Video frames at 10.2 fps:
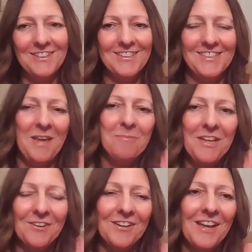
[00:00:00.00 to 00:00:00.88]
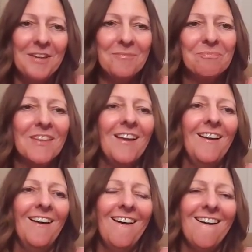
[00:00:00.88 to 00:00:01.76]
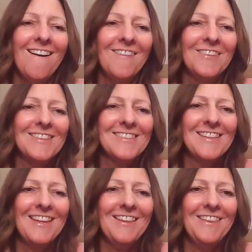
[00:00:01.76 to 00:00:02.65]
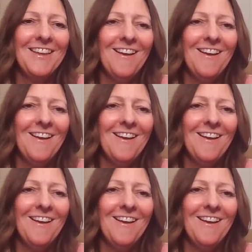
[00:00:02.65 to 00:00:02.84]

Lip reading: You can stay up later at night. Let's see, they